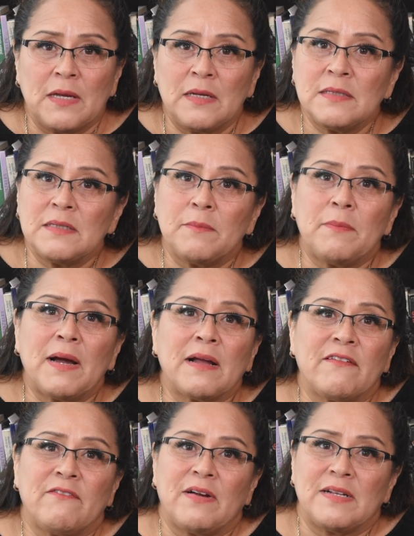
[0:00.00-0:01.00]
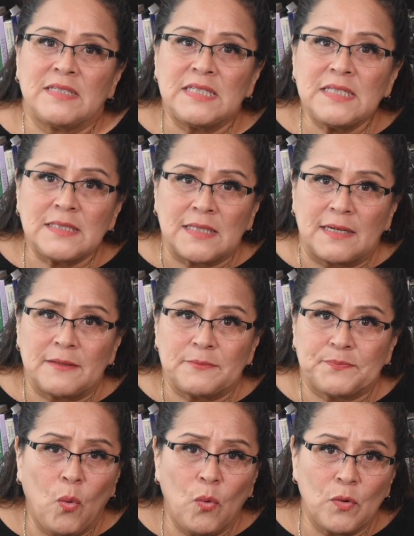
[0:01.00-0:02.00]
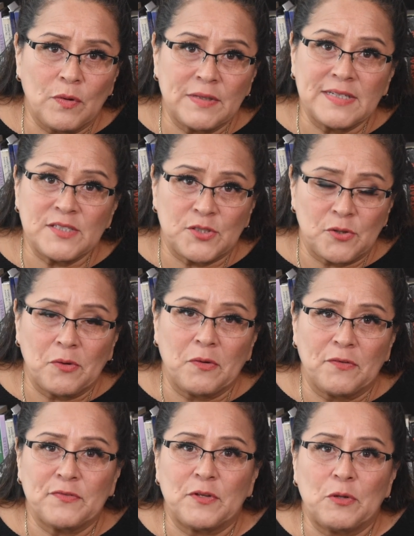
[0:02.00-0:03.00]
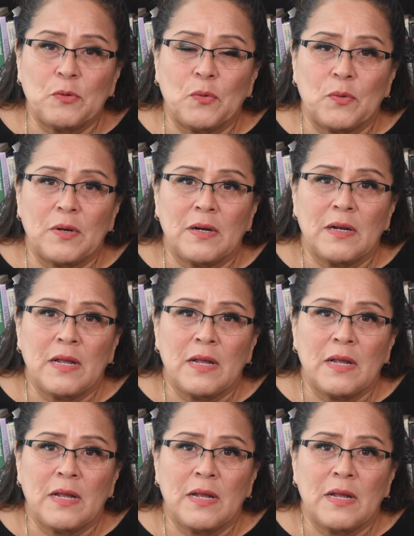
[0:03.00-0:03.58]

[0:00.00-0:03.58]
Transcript: in the Bhagavad Gita, or the Song of the Lord,